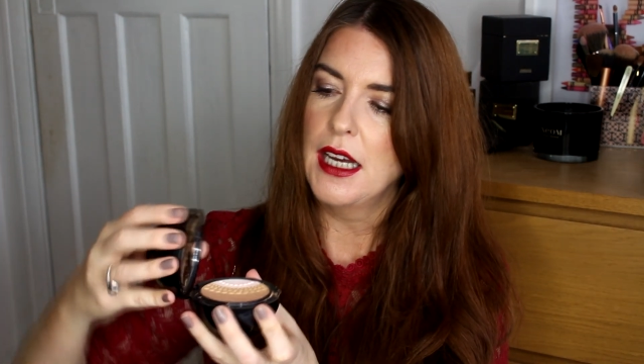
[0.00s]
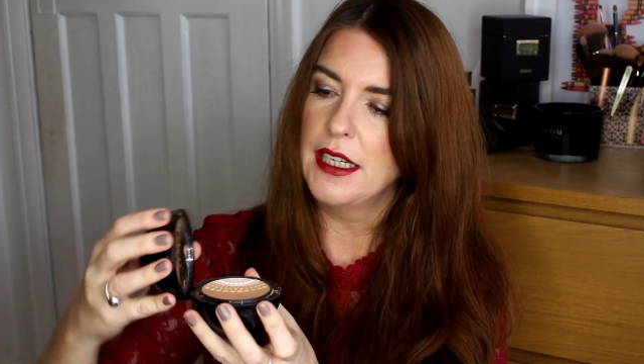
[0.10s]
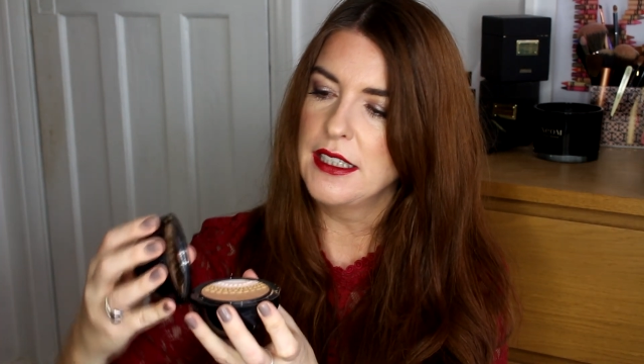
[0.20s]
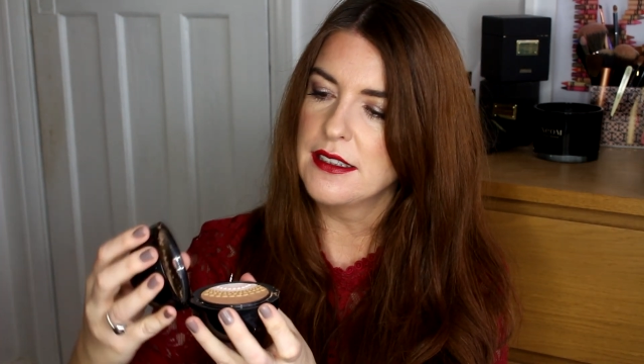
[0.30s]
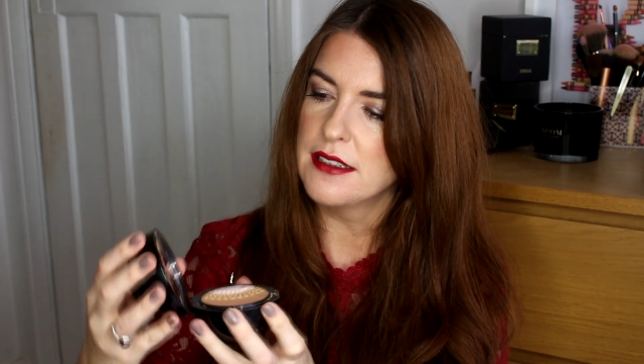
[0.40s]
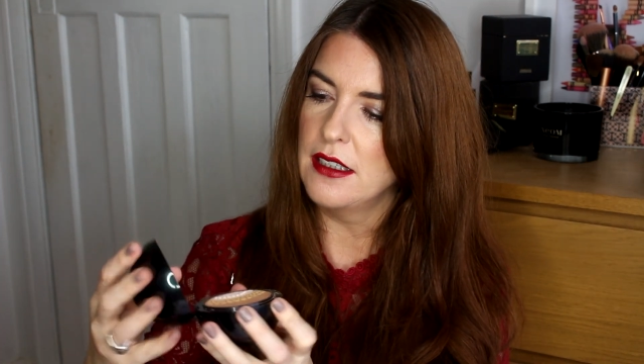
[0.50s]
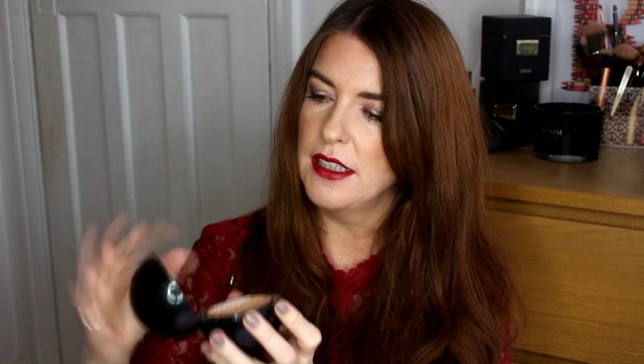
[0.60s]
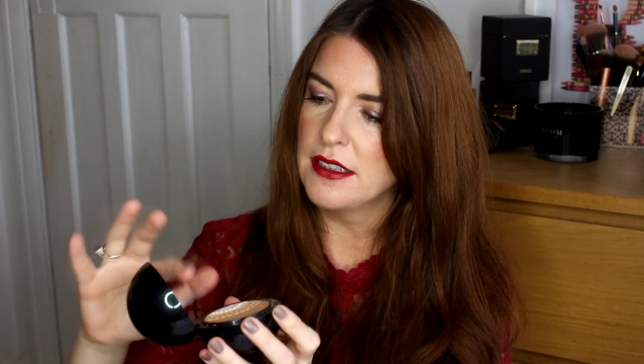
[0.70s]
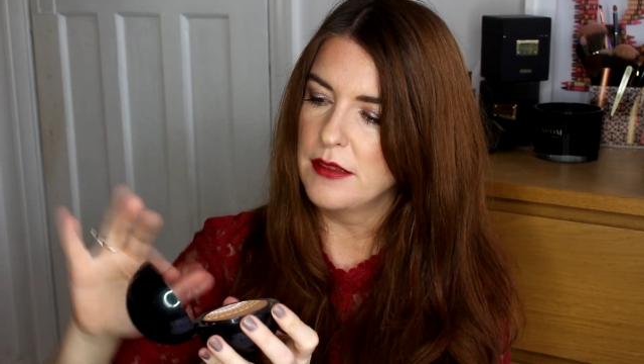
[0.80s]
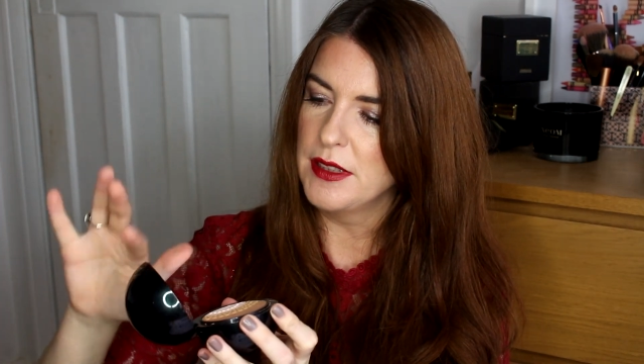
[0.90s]
and
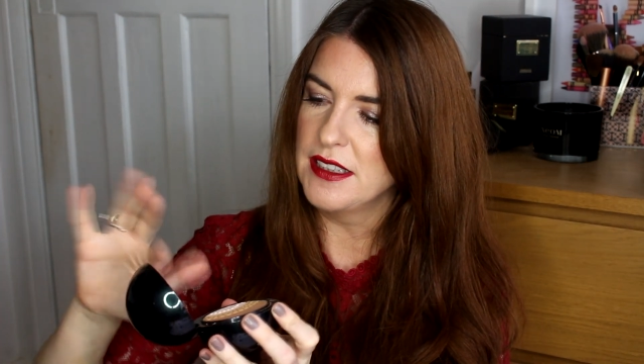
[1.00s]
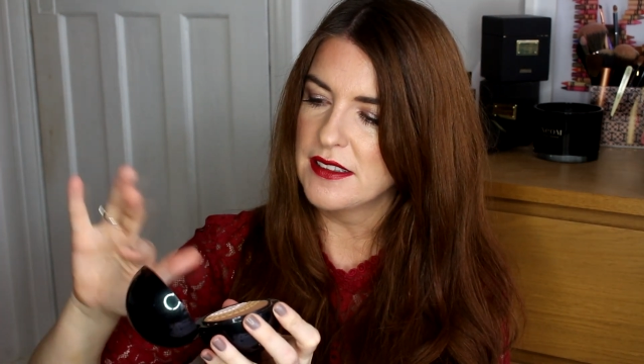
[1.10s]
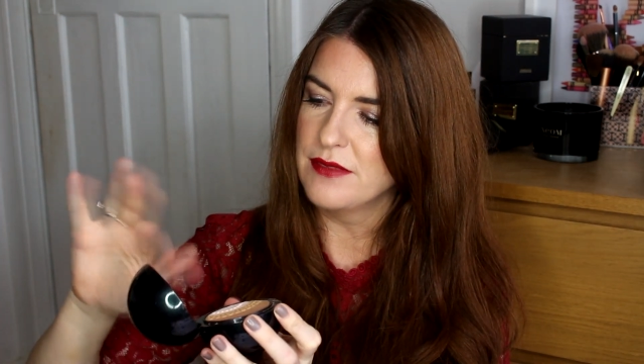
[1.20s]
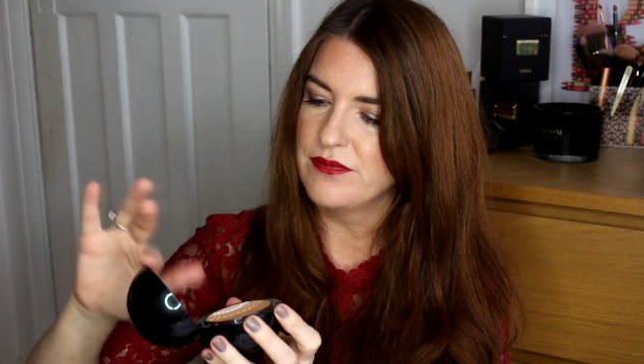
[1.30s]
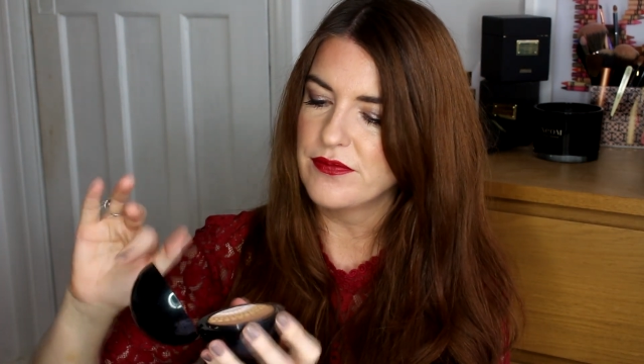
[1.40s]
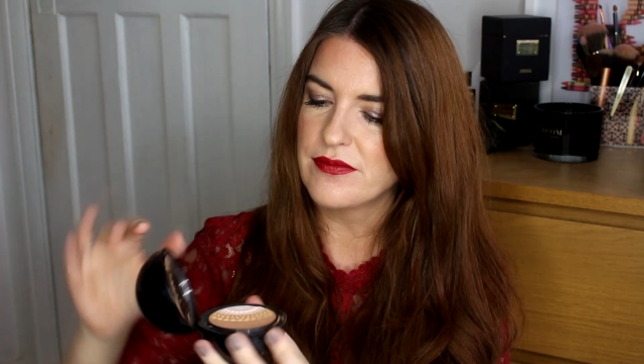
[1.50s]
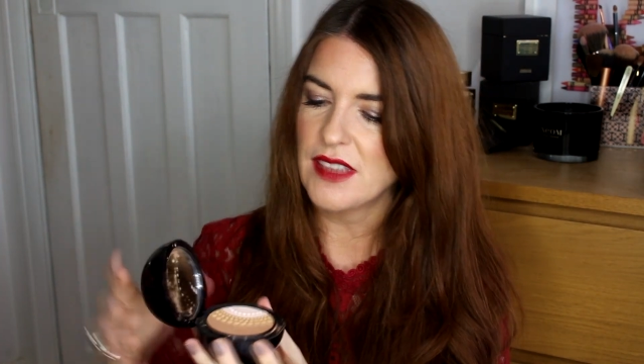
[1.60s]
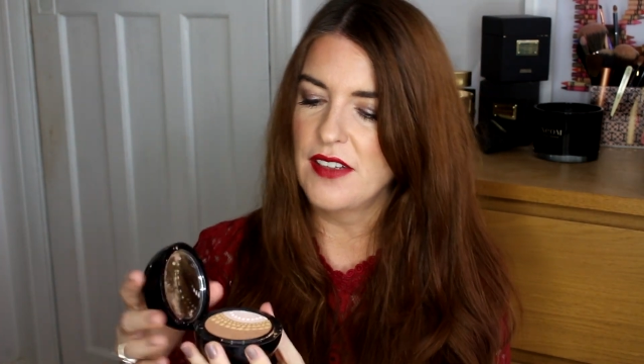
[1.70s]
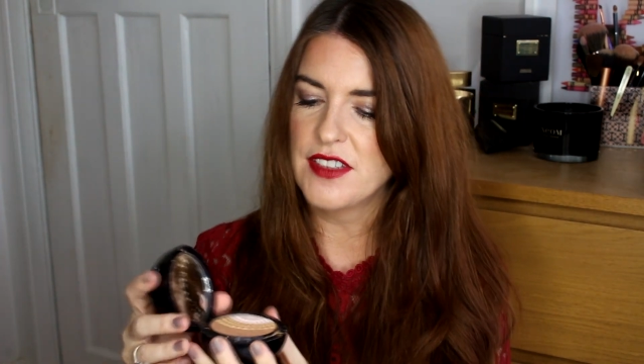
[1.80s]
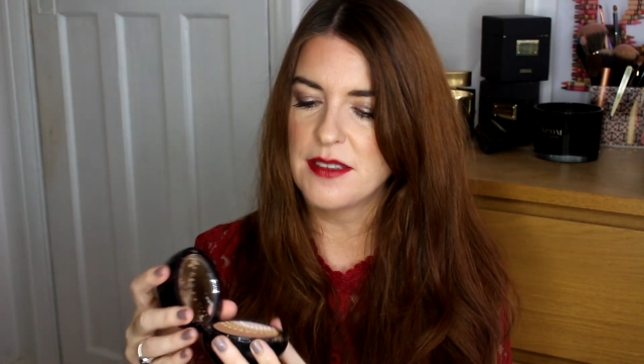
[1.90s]
inside, I mean,
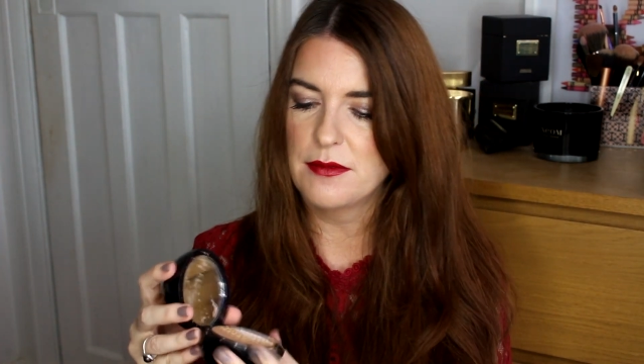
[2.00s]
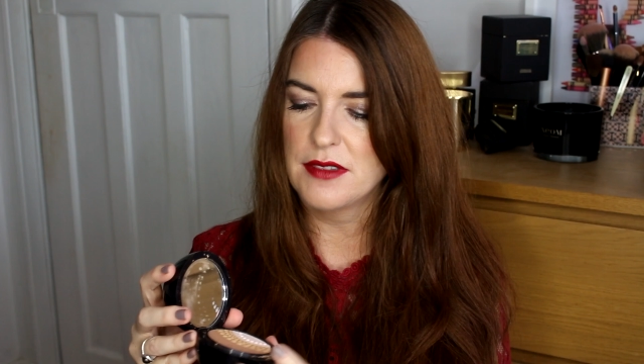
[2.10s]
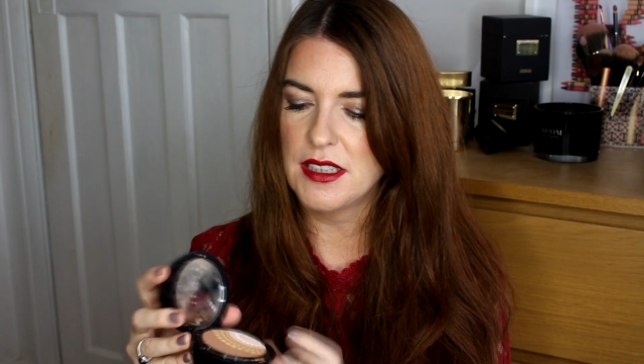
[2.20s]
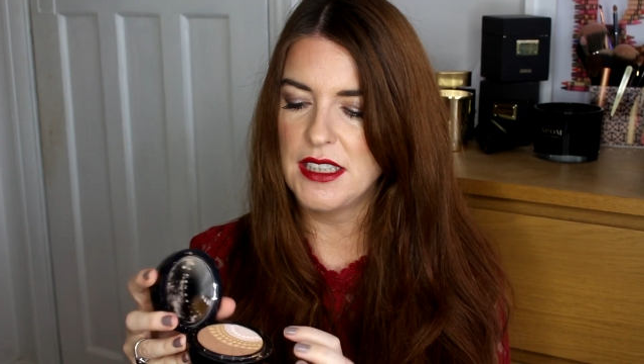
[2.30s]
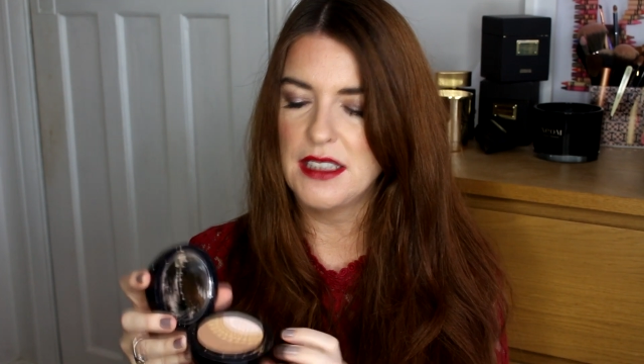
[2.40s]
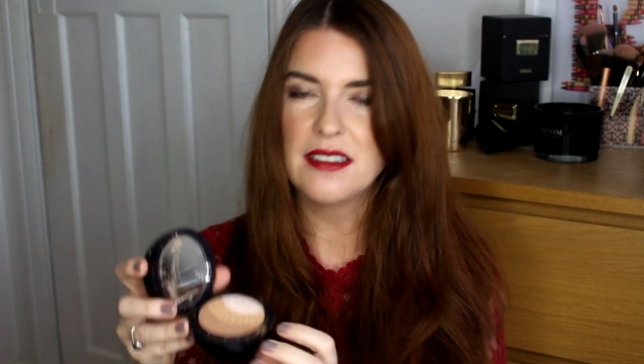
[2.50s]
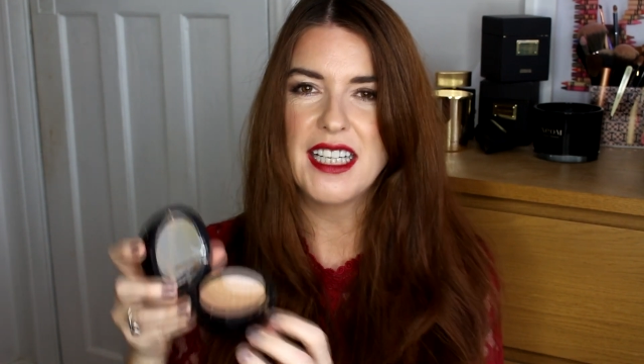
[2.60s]
the